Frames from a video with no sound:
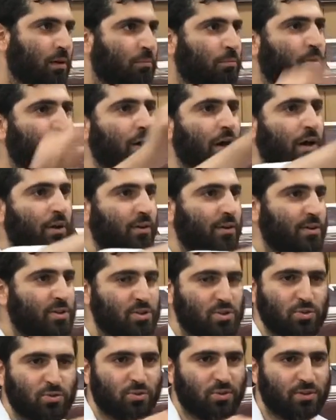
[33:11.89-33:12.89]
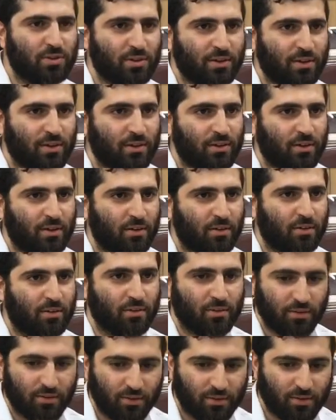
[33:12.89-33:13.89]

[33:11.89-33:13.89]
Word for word: Bukharians knew or didn't know.